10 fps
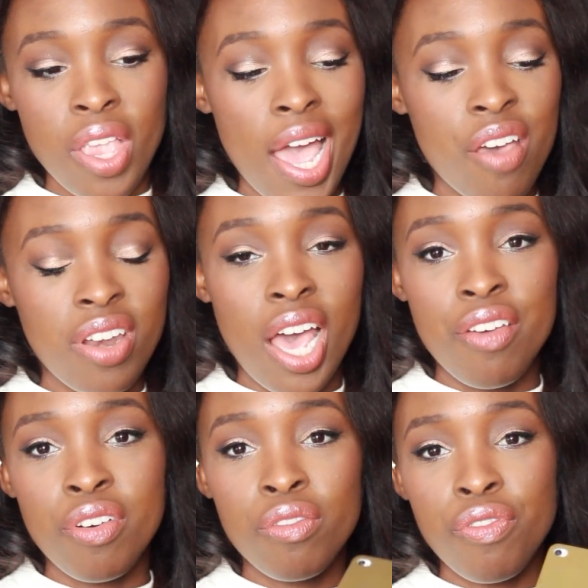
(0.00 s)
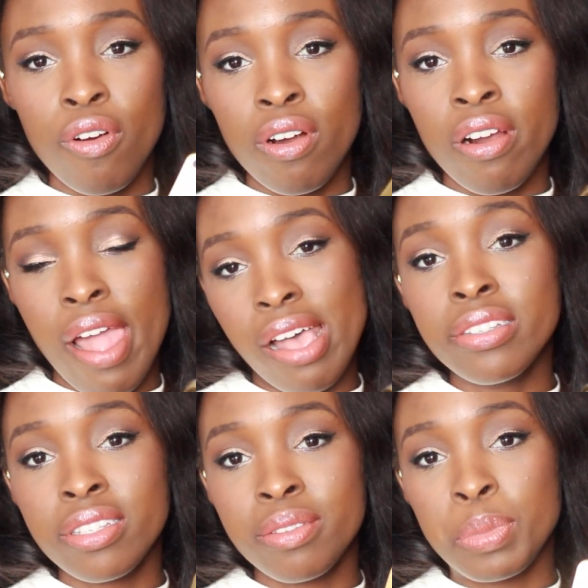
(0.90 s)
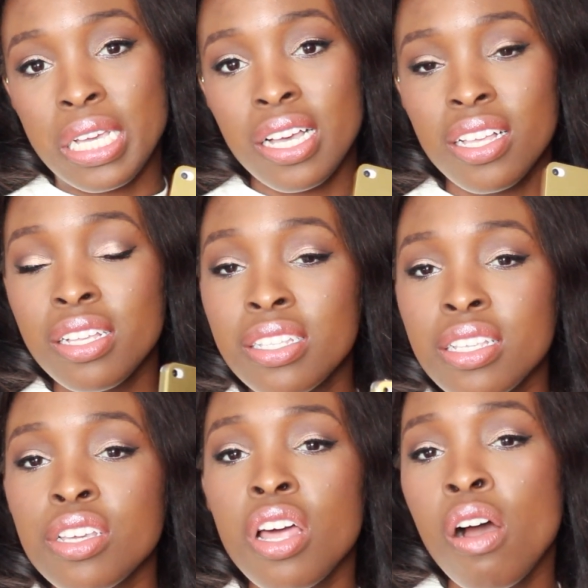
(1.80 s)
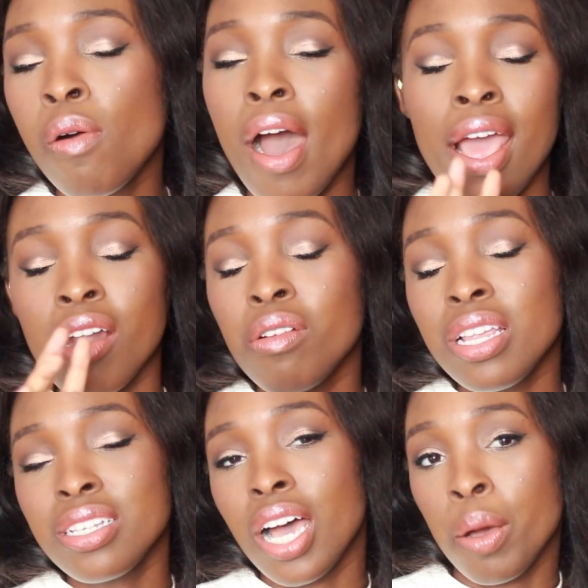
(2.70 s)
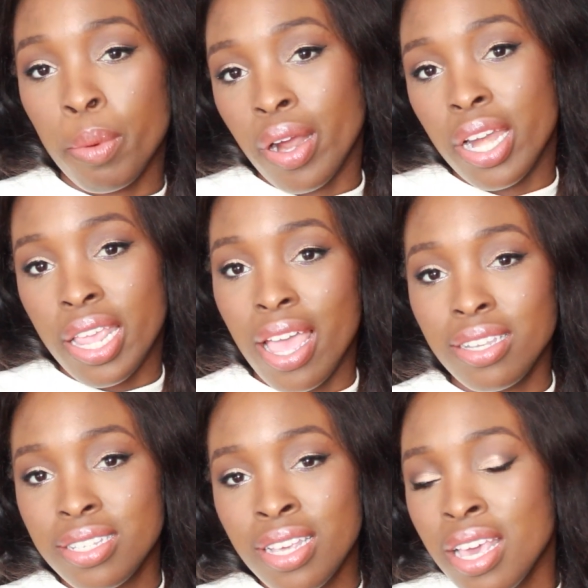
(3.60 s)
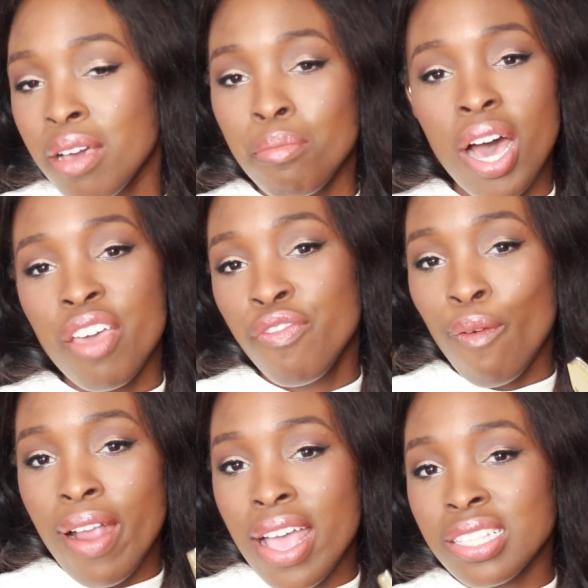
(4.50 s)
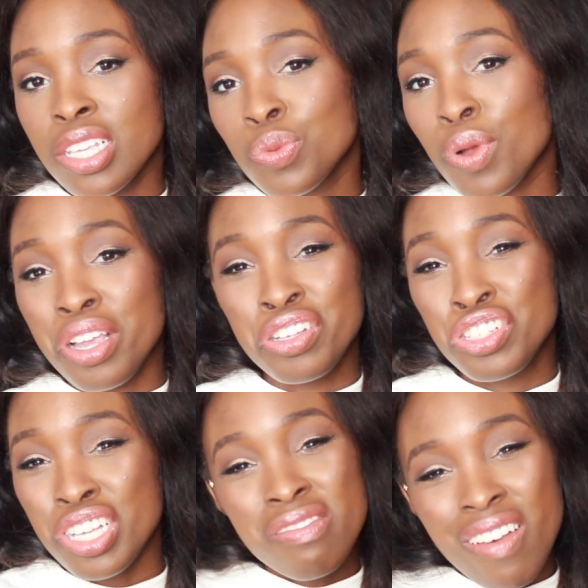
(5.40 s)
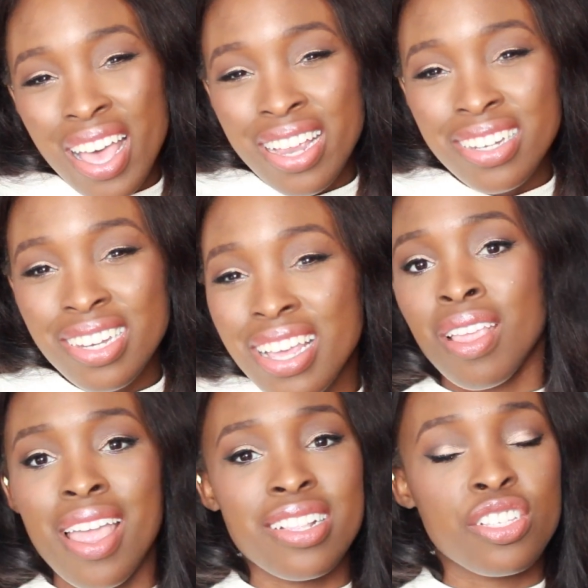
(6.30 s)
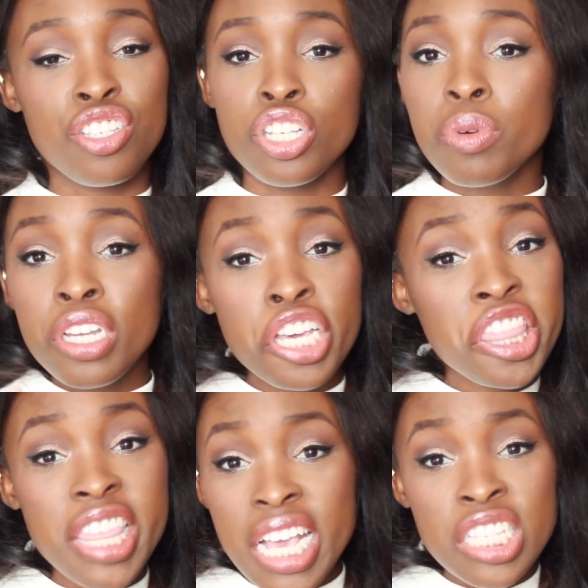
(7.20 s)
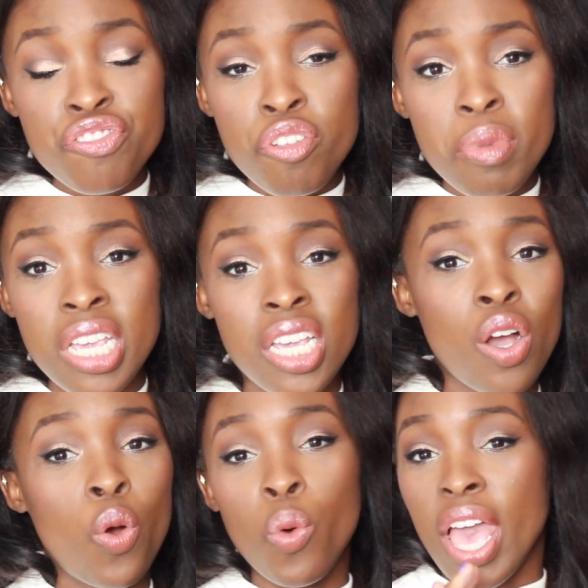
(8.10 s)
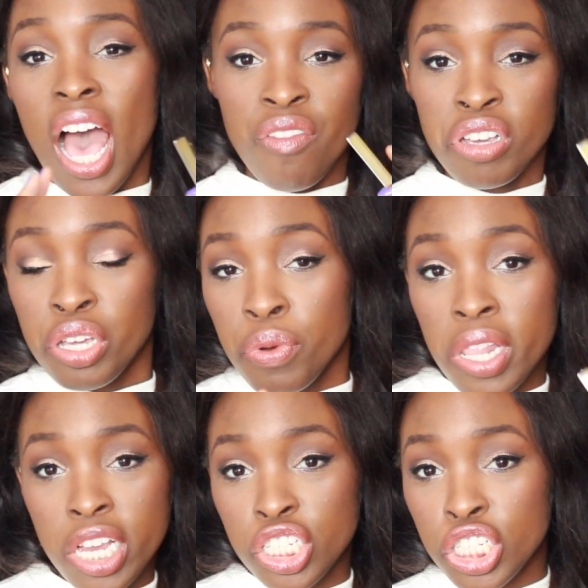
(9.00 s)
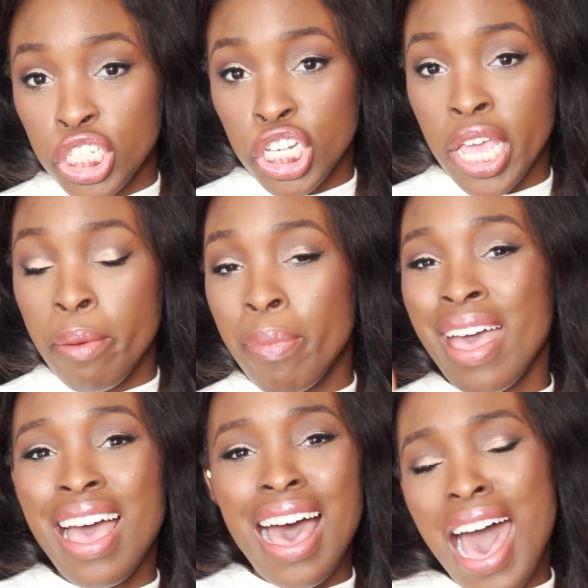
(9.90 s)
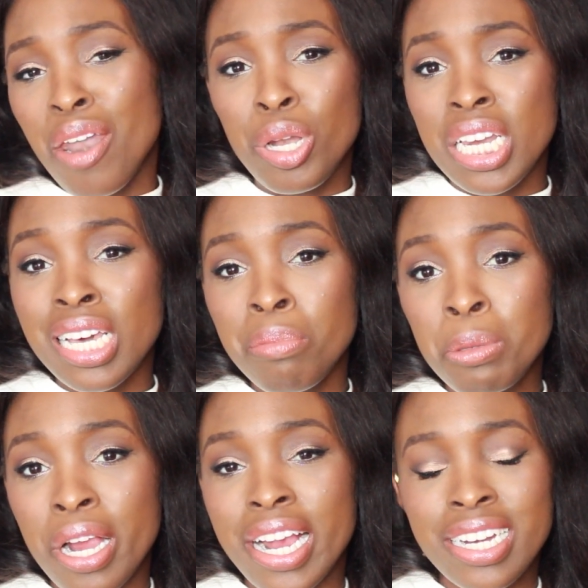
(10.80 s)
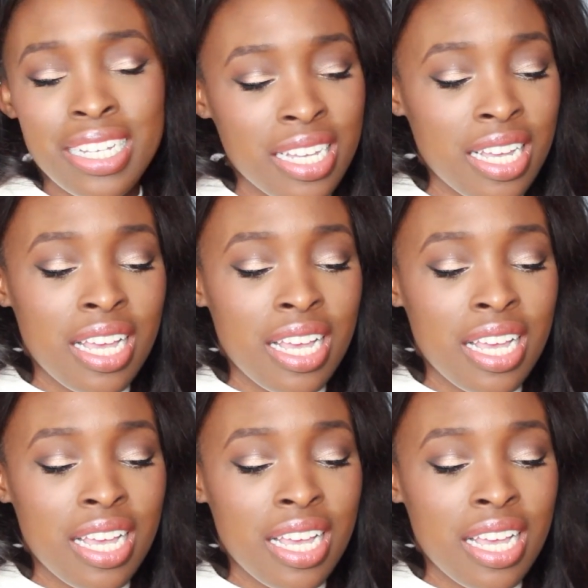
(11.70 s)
I have an iPhone four S because, you know, I don't need to upgrade yet. My four S is working just fine. It's doing good things for me. We have a good relationship. I don't need to upgrade.